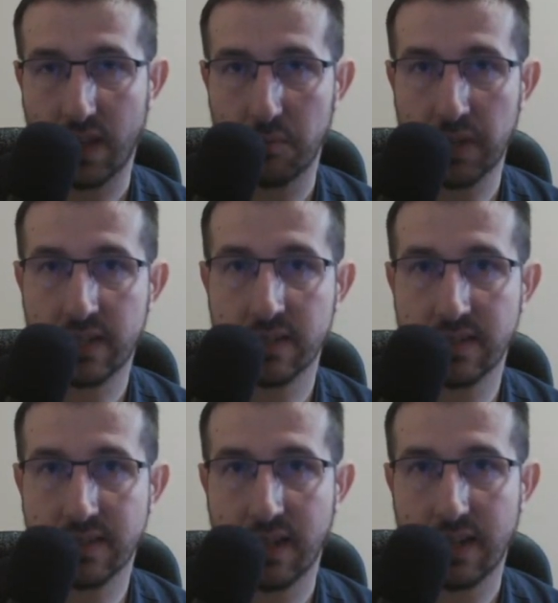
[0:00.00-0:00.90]
Because
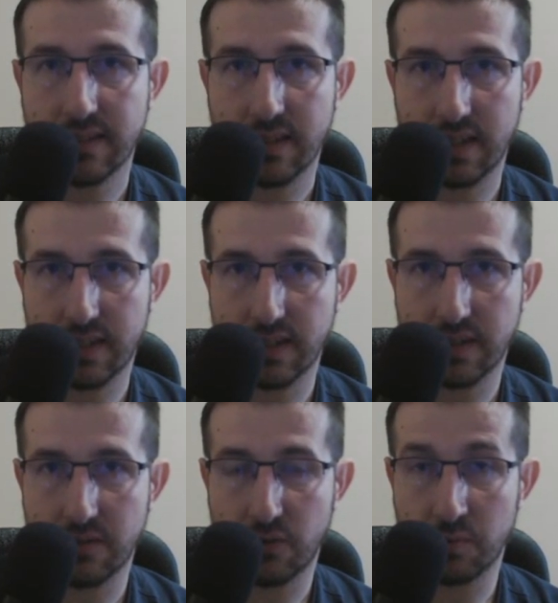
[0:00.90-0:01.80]
these guys
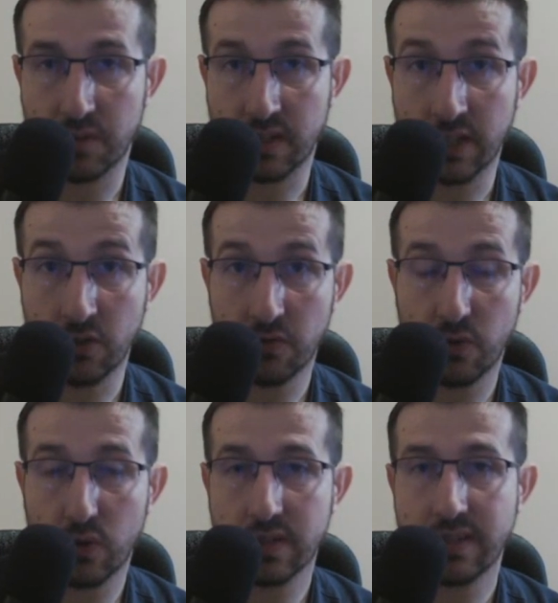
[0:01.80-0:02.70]
are from the Ginyu
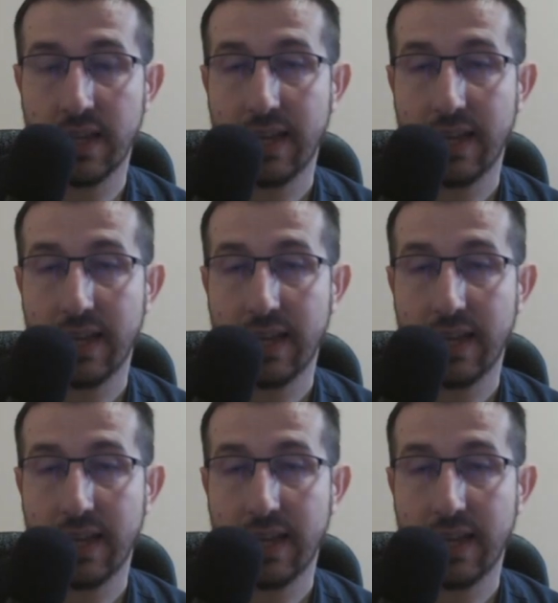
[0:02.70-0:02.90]
Force,